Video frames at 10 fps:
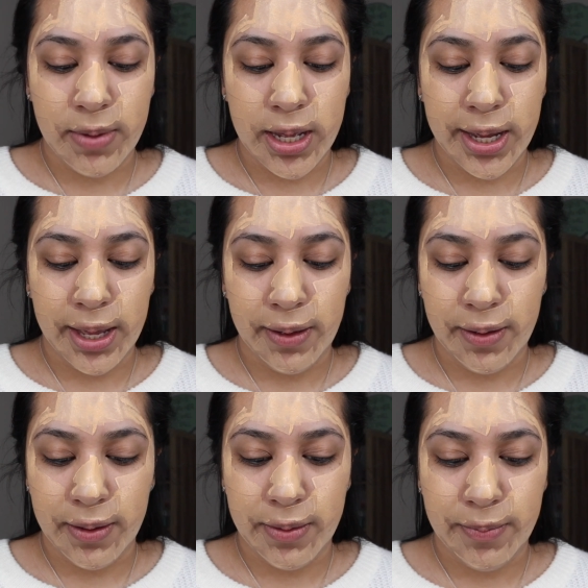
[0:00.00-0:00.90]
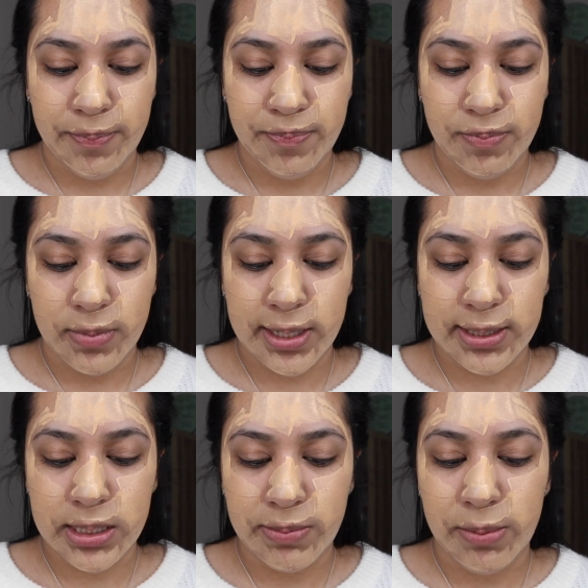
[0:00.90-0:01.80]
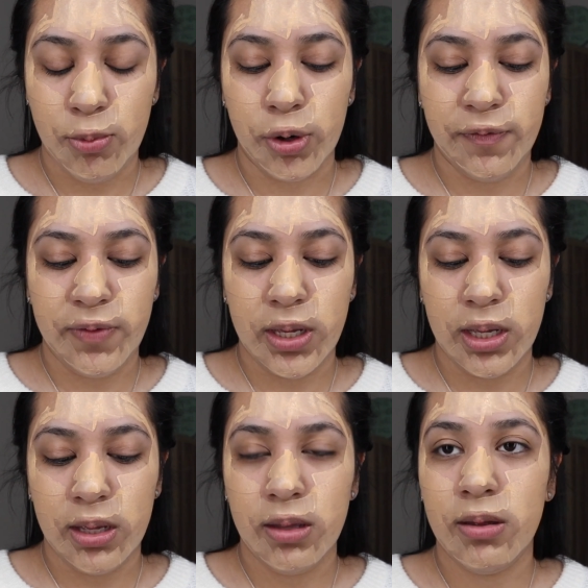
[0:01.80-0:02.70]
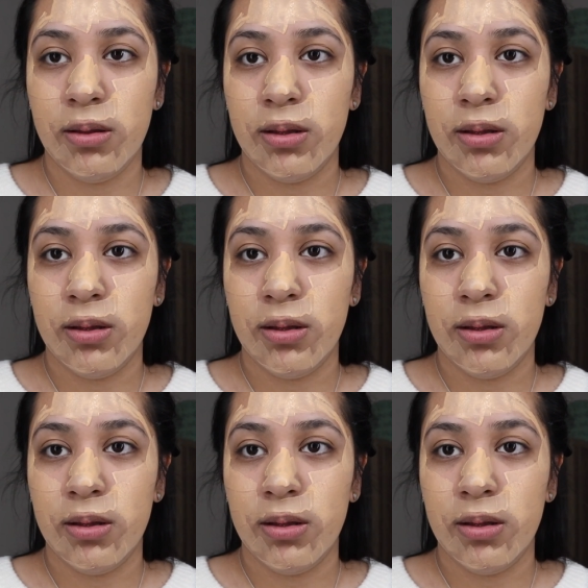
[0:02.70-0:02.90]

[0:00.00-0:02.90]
my, this is my Morphe